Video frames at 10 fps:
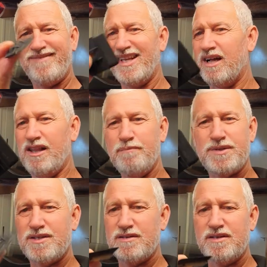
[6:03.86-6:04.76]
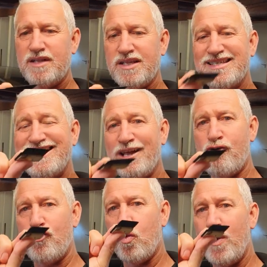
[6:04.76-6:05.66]
clips that stick
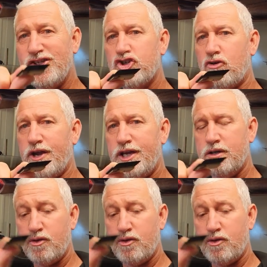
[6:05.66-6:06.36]
on the windscreen,